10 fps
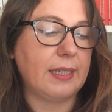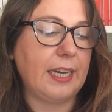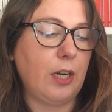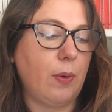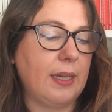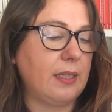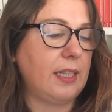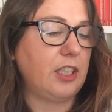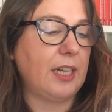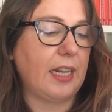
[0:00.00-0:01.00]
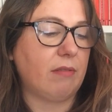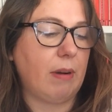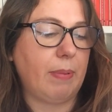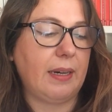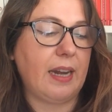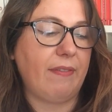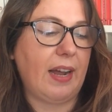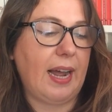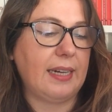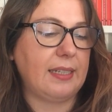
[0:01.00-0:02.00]
inquest that Jack the Ripper never
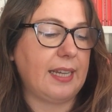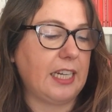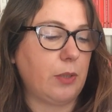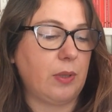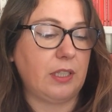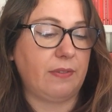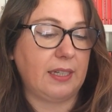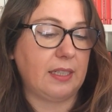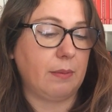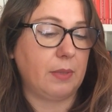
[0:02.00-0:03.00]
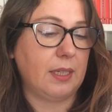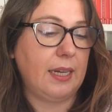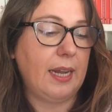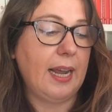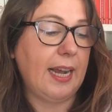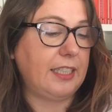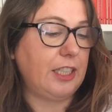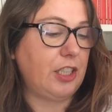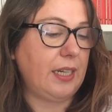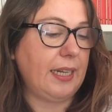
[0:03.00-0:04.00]
had sex with his victims.
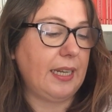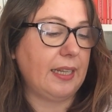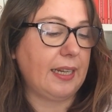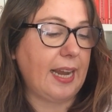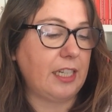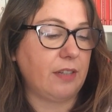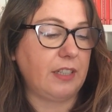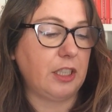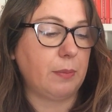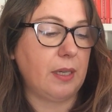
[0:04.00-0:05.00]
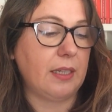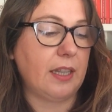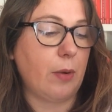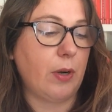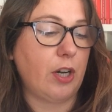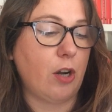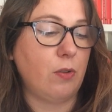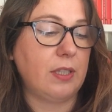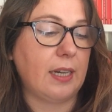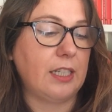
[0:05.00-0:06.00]
Additionally, in the case of each murder, there were no
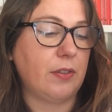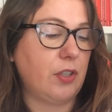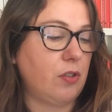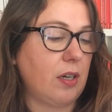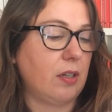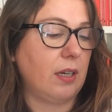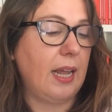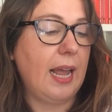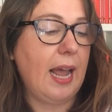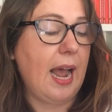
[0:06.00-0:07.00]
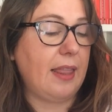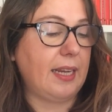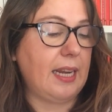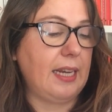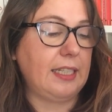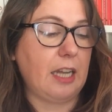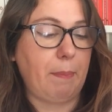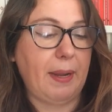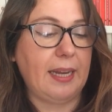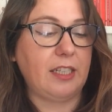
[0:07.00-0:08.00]
signs of struggle, and the killings
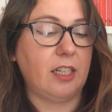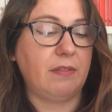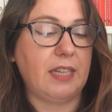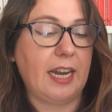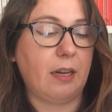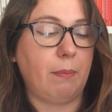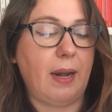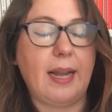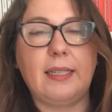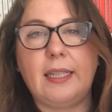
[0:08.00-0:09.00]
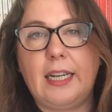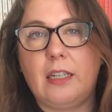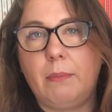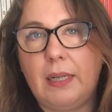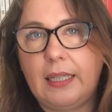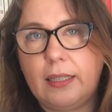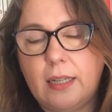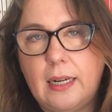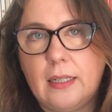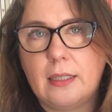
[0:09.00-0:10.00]
appeared to have taken place in complete
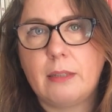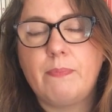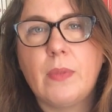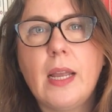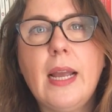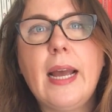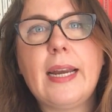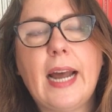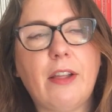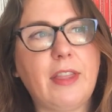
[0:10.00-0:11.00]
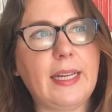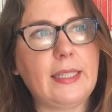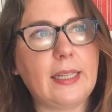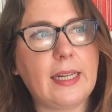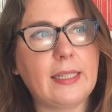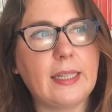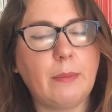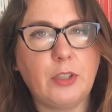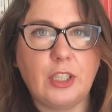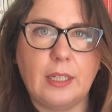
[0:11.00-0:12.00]
silence. Now, this
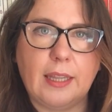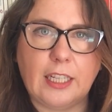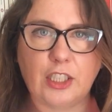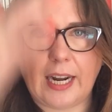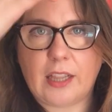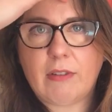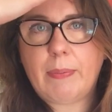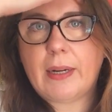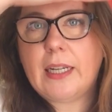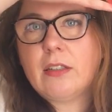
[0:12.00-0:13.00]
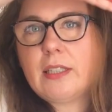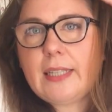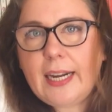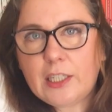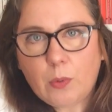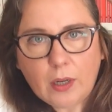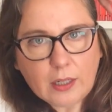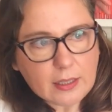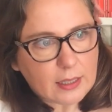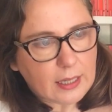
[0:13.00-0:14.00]
assumption that Jack the Ripper killed sex
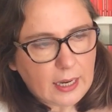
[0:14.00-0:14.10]
workers,